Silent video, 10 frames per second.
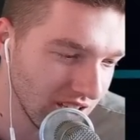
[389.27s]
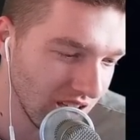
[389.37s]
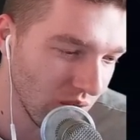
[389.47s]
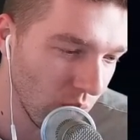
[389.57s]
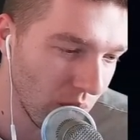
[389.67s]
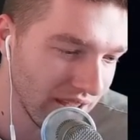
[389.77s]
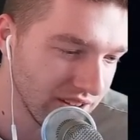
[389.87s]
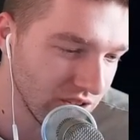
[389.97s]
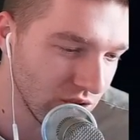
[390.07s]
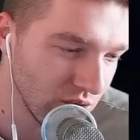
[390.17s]
When
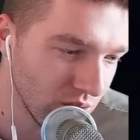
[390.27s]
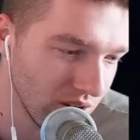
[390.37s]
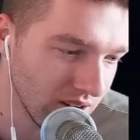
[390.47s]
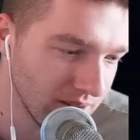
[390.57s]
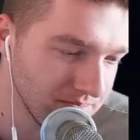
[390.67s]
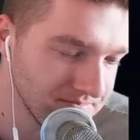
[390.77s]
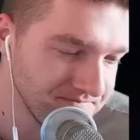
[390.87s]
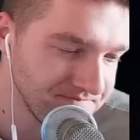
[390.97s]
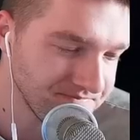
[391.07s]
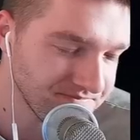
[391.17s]
you
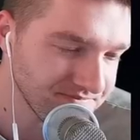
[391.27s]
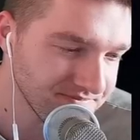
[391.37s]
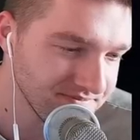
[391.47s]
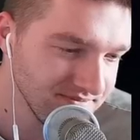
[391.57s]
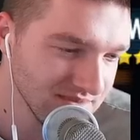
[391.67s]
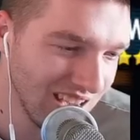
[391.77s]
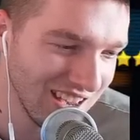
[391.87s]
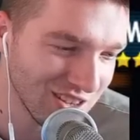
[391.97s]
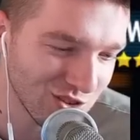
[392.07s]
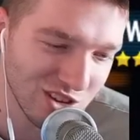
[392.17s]

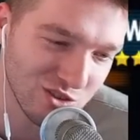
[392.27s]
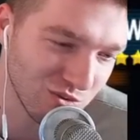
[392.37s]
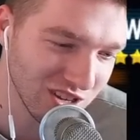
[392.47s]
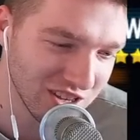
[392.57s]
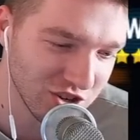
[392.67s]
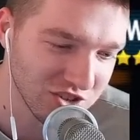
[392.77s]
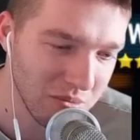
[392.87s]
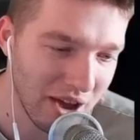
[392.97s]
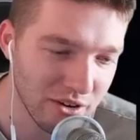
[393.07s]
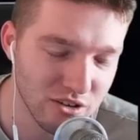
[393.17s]
it's really just a
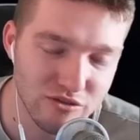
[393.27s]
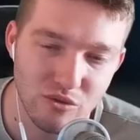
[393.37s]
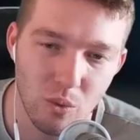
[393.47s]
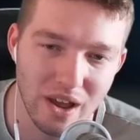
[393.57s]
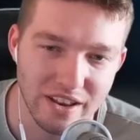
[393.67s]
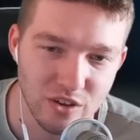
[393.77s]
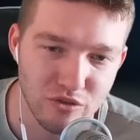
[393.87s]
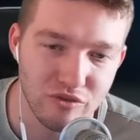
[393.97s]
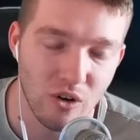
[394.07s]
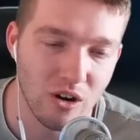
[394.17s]
matter of when you
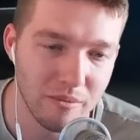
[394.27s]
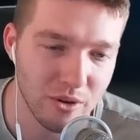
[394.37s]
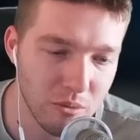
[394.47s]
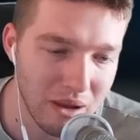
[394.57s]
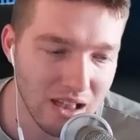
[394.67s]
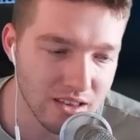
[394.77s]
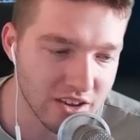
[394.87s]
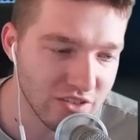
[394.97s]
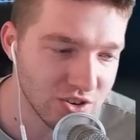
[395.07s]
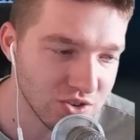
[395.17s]
farm your
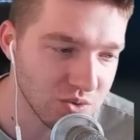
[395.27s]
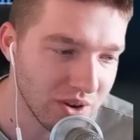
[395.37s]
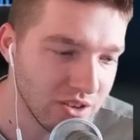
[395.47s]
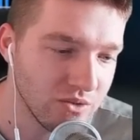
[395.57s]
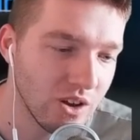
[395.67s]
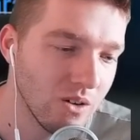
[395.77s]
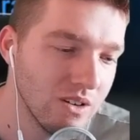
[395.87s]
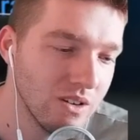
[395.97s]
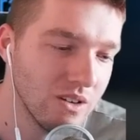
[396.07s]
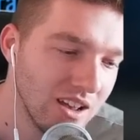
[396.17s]
Malak versus when you don't.